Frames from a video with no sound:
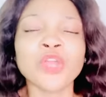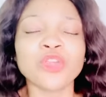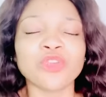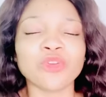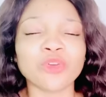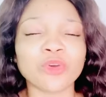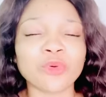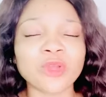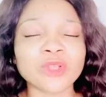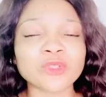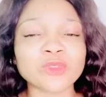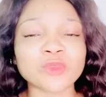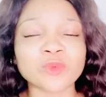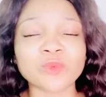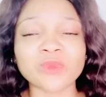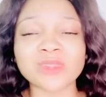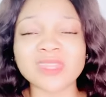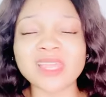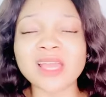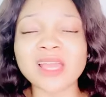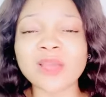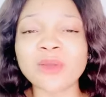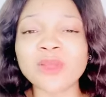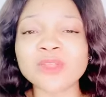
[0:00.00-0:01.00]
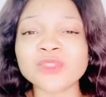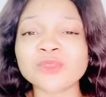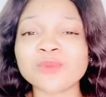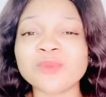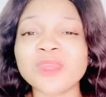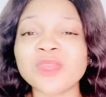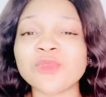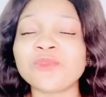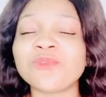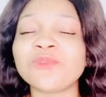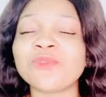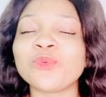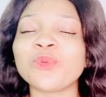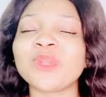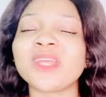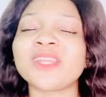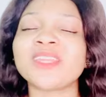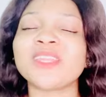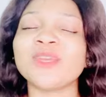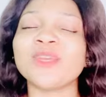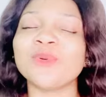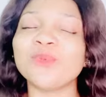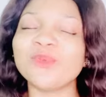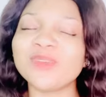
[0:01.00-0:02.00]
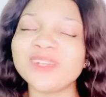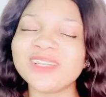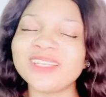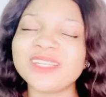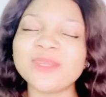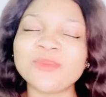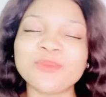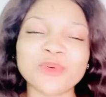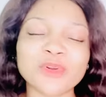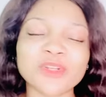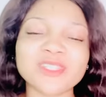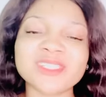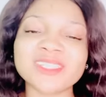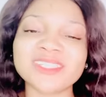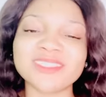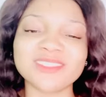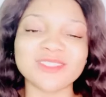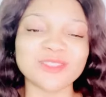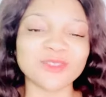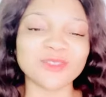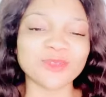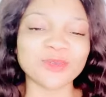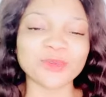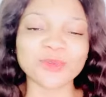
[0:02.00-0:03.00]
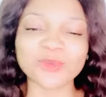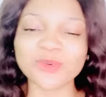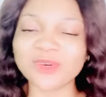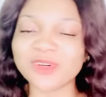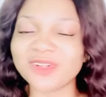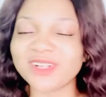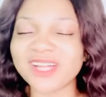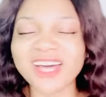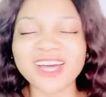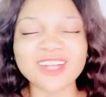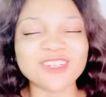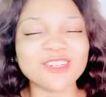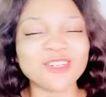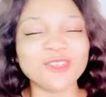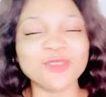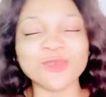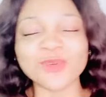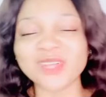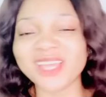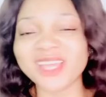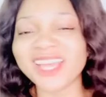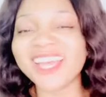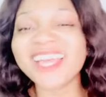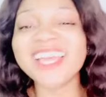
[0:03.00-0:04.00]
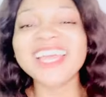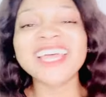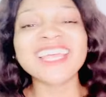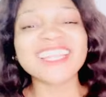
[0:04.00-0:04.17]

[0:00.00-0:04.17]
They are going to make you feel like the only person in the world. Hallelujah.